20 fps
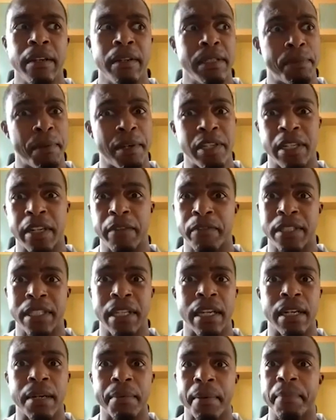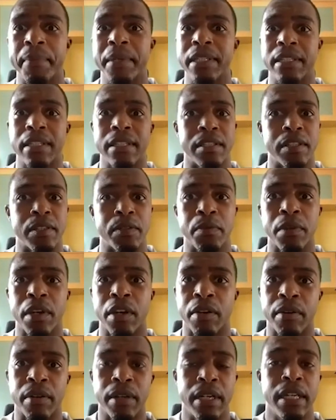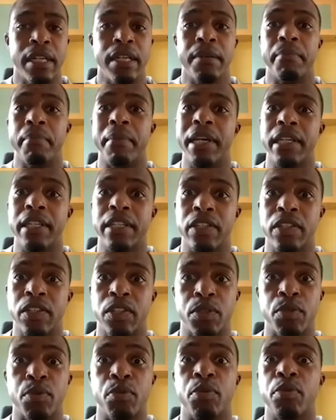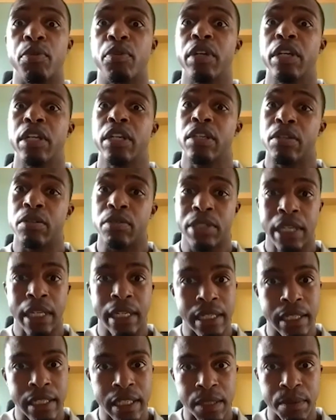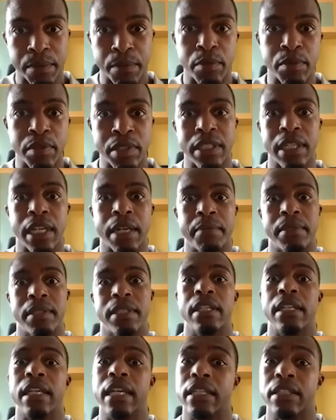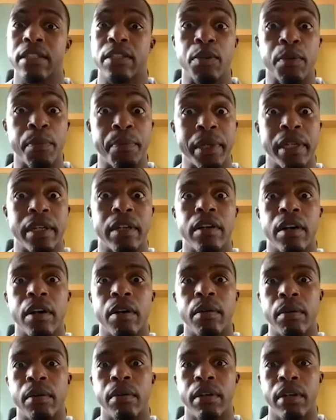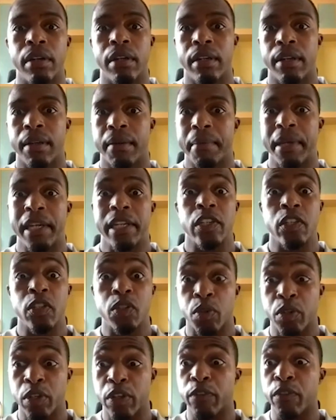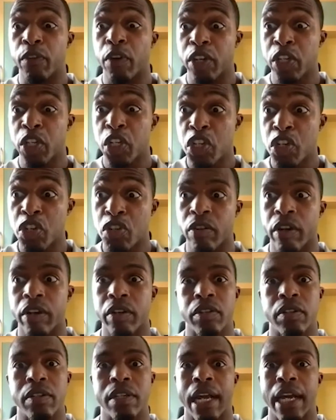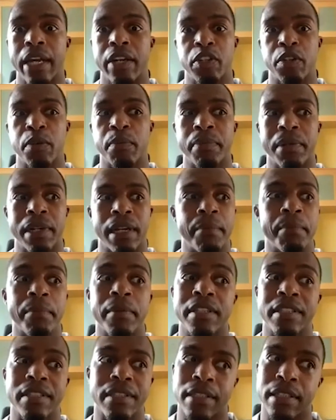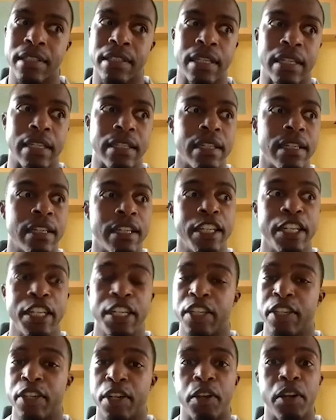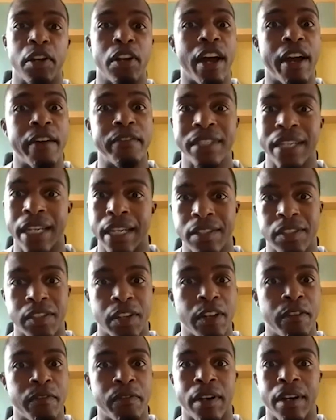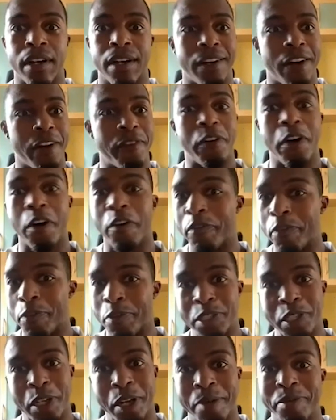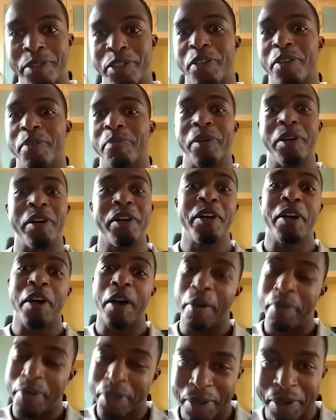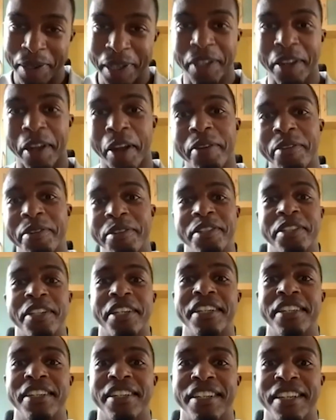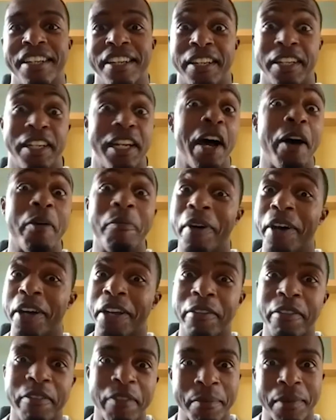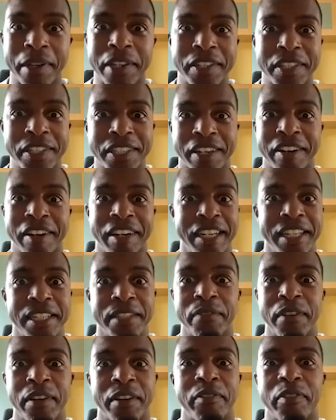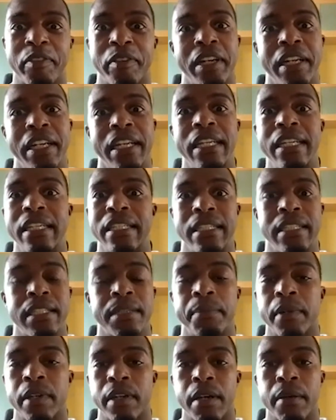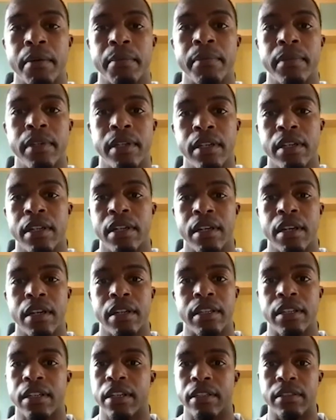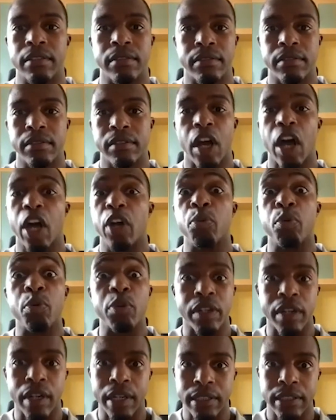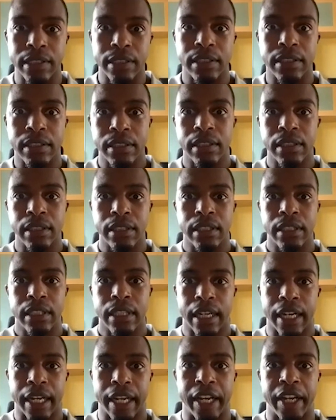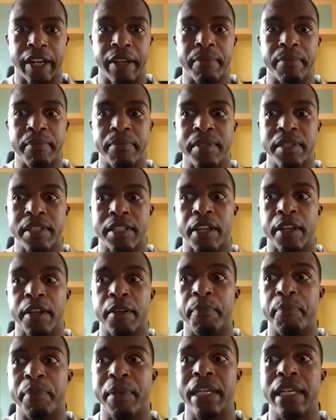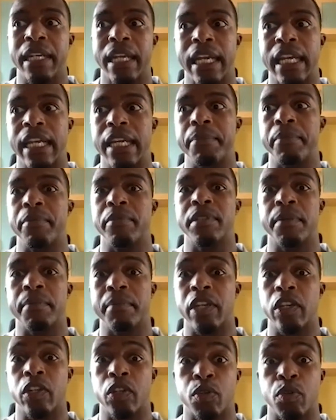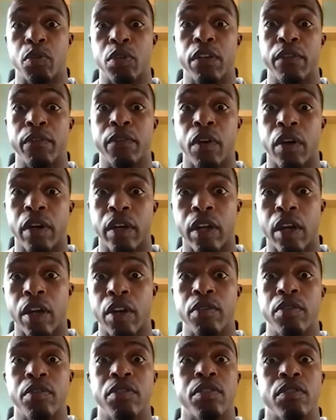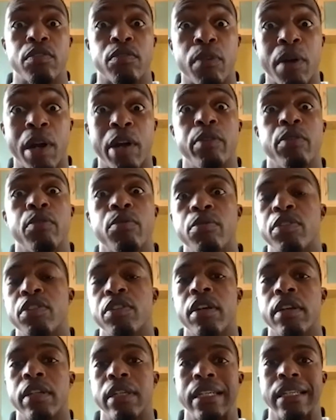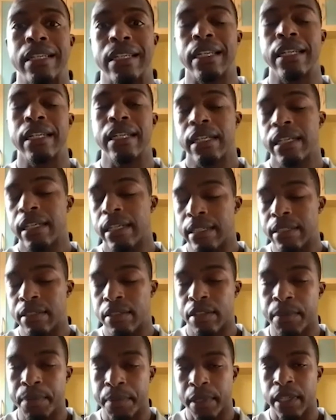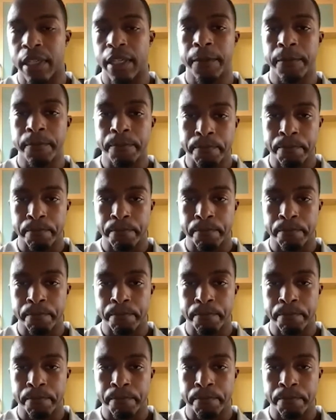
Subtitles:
especially for setting up a business as well, making sure you're taking small steps to get to your big goal, making sure you've got a structured action plan. Because as I said, you know, life takes over. I've got a full-time job. I'm doing coaching. Now I'm working with a men's charity. It's very, very easy to become, you know, unorganized. So being able to make sure you've got a coach throughout your journey is super key.